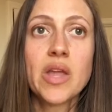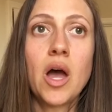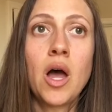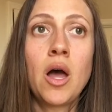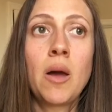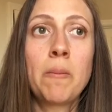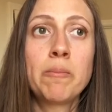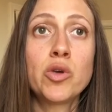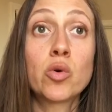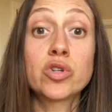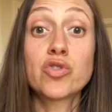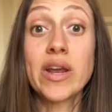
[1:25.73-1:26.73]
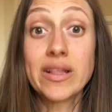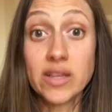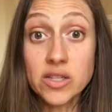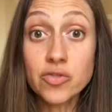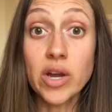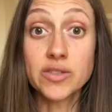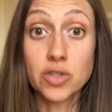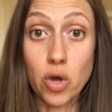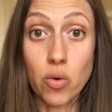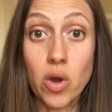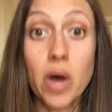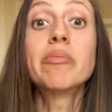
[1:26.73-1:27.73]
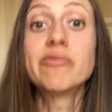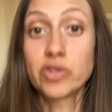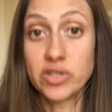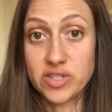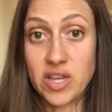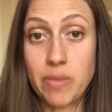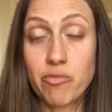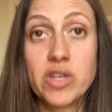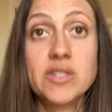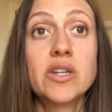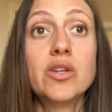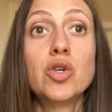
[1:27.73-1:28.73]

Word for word: Um, your triglycerides go up for the same reason.